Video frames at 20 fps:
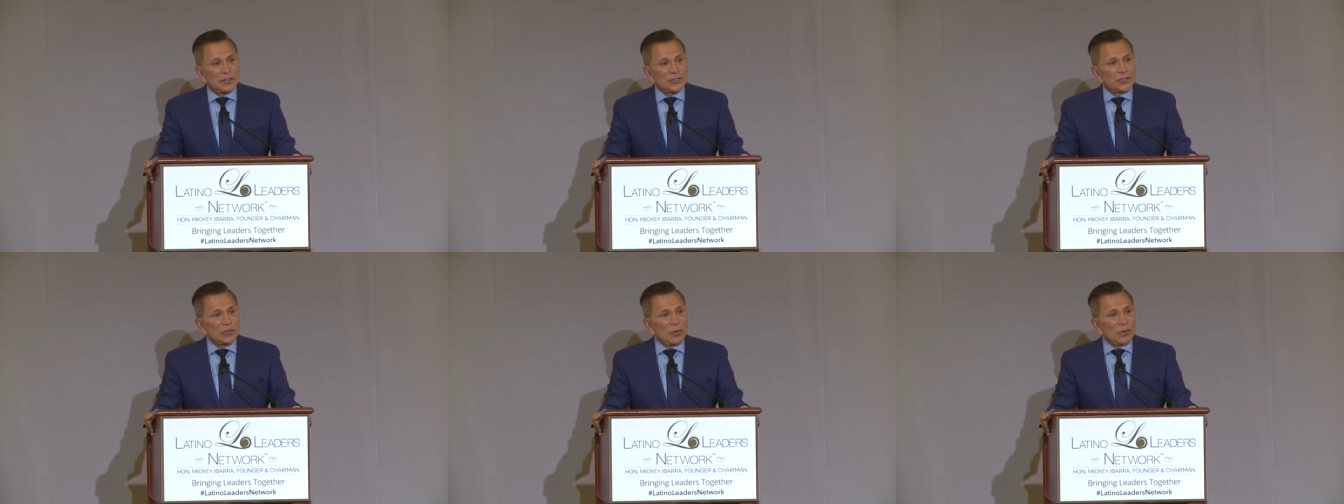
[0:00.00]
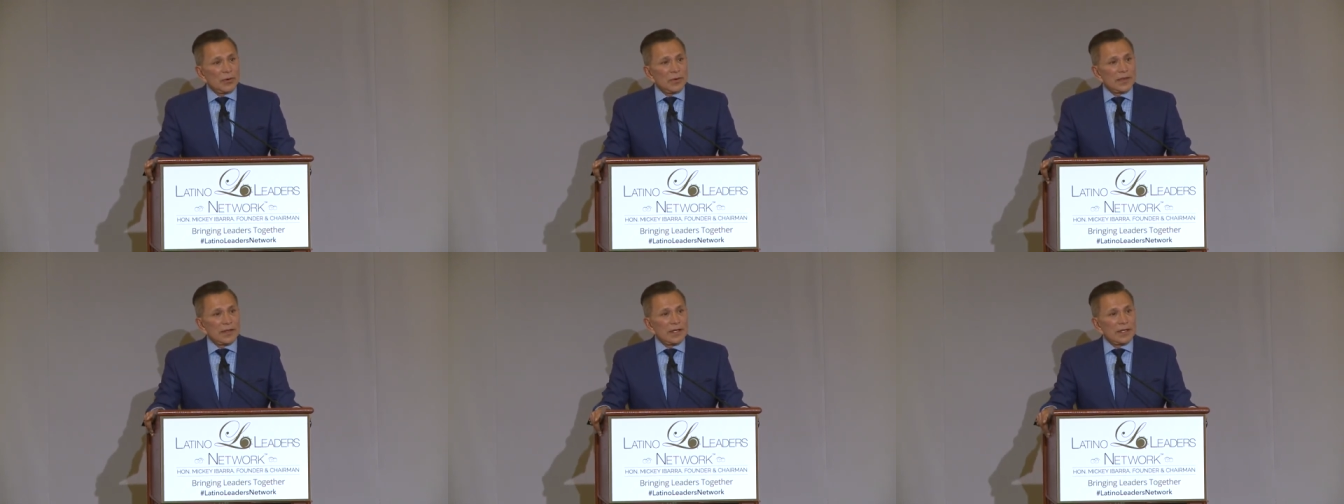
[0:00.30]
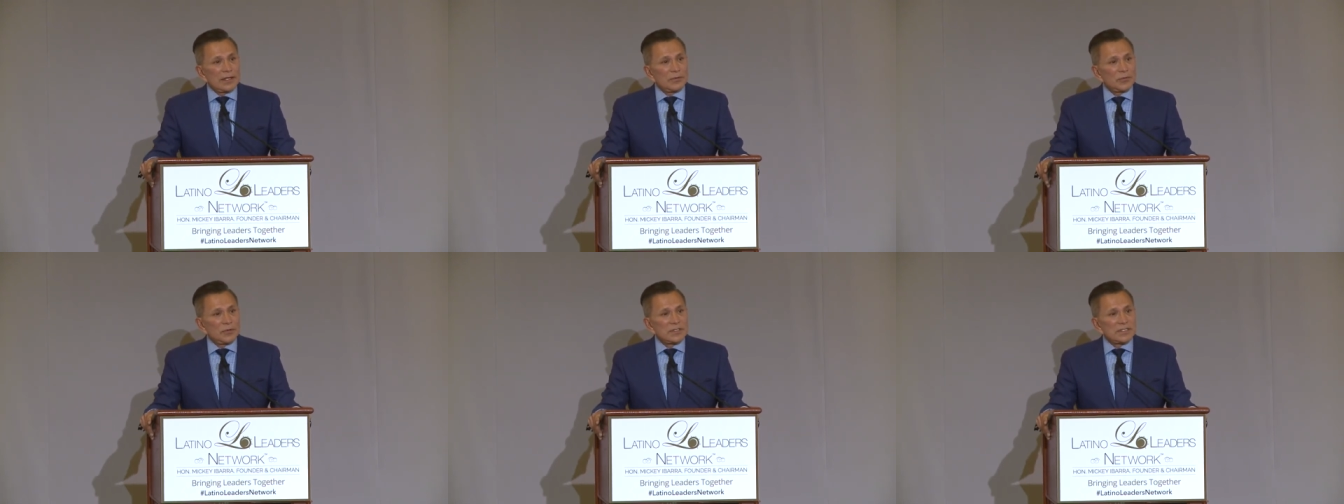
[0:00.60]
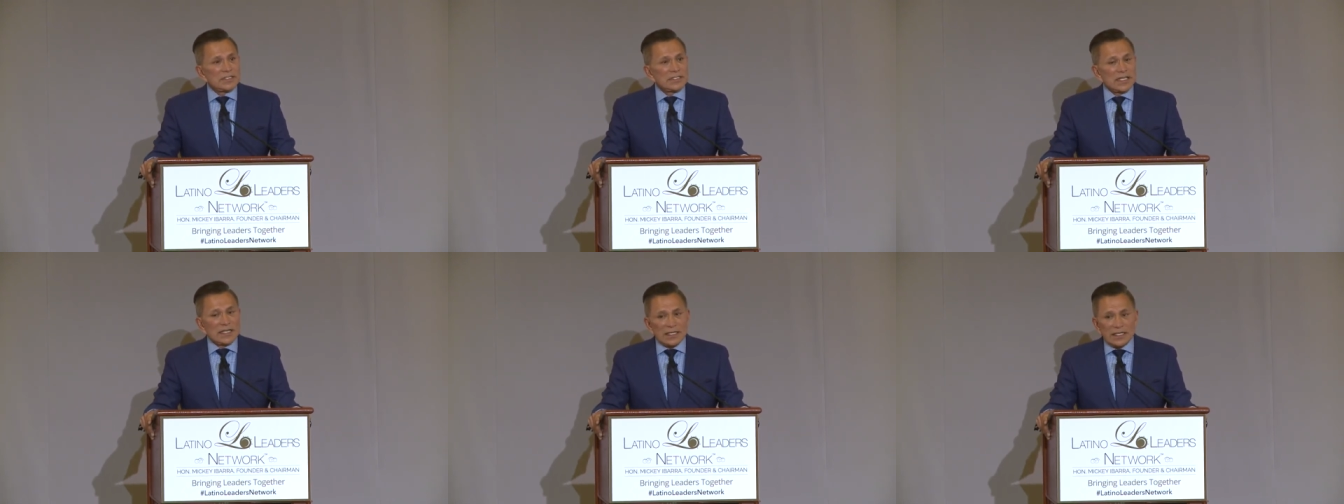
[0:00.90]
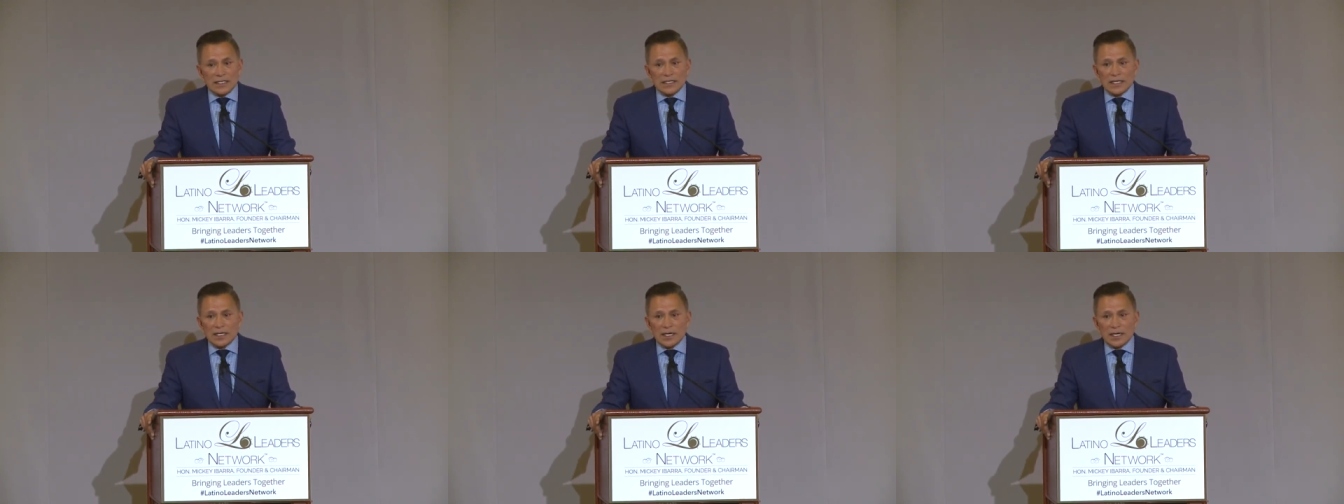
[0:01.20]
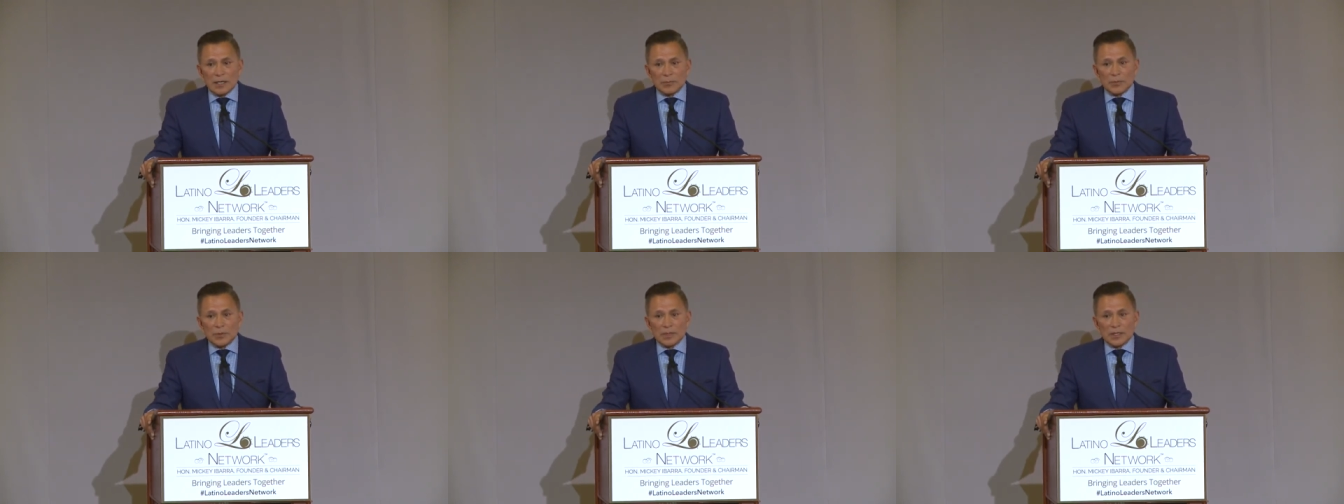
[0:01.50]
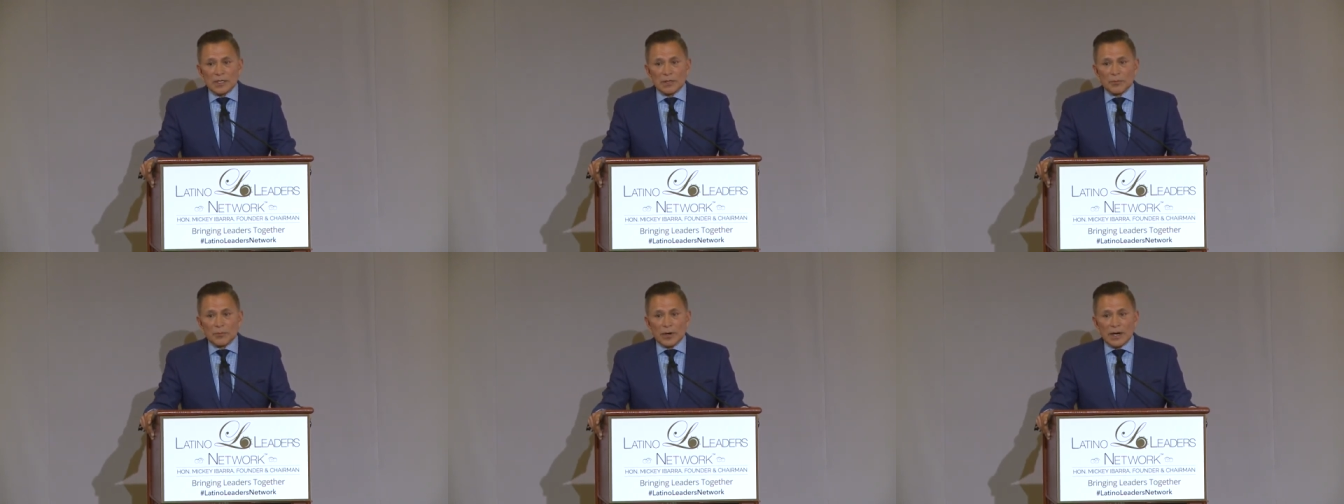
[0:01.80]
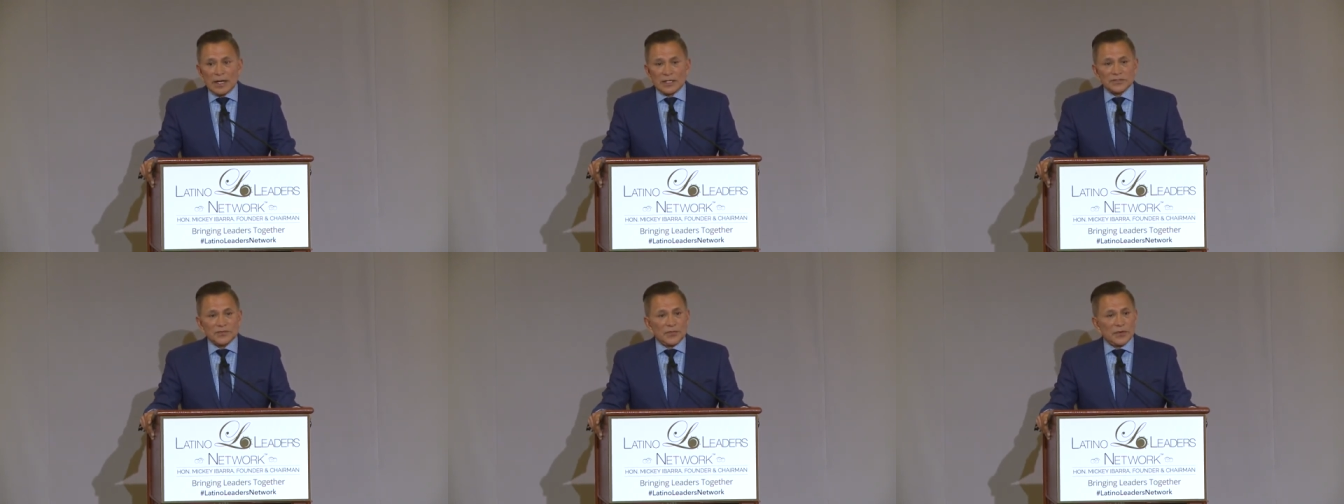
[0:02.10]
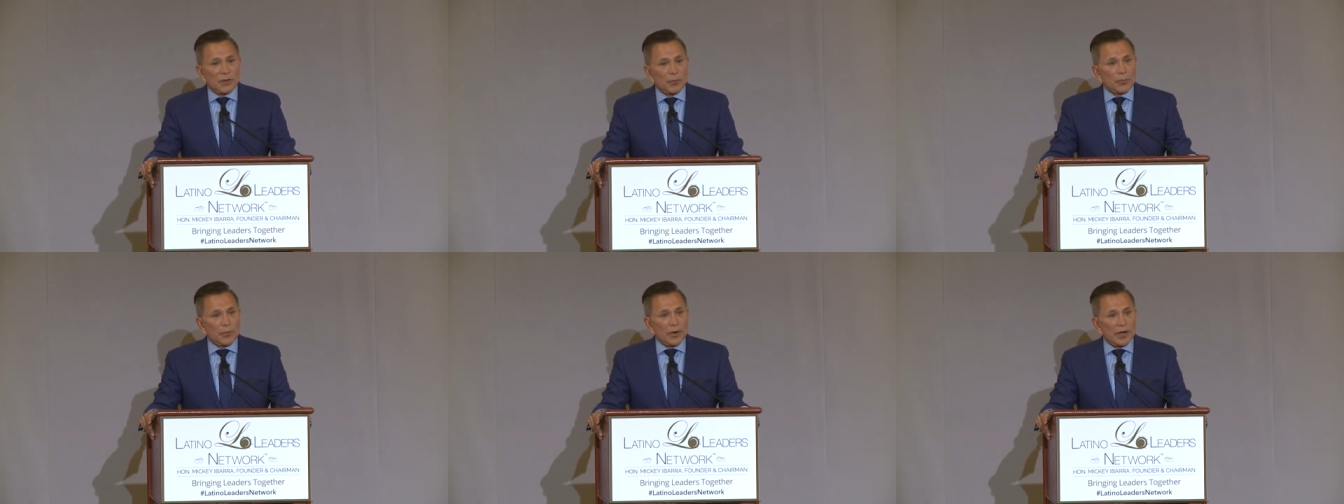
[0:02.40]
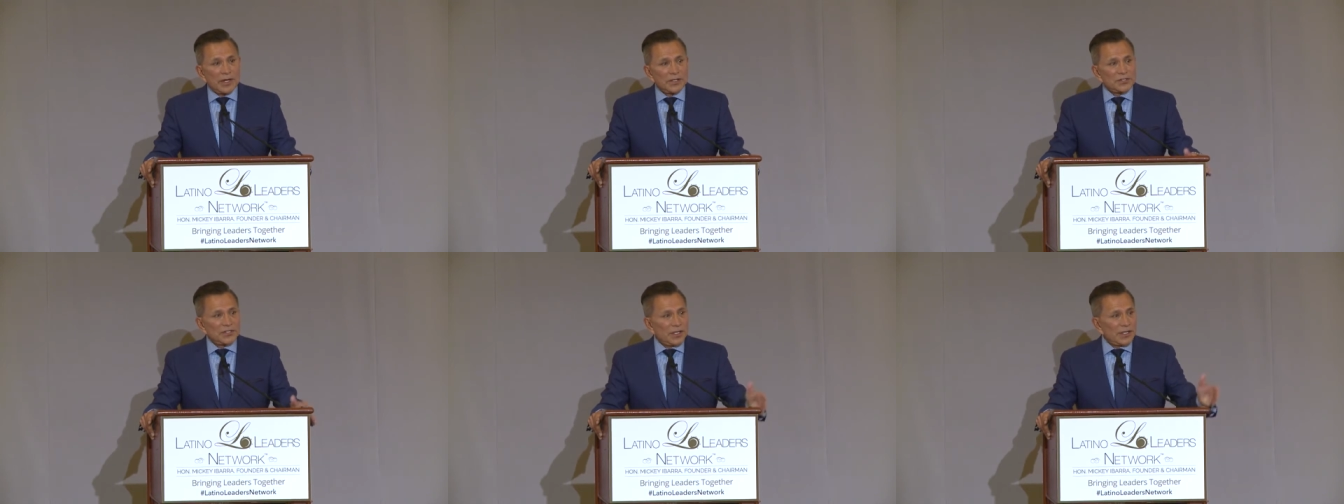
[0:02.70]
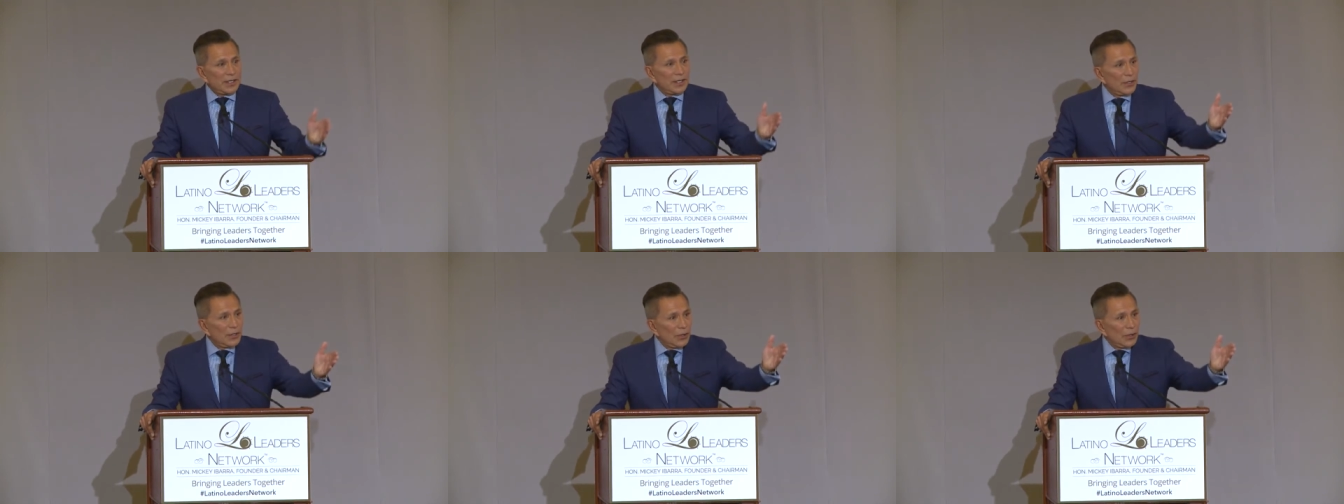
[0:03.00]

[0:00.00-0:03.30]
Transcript: sure that it was cleaned up in a Brownsville project.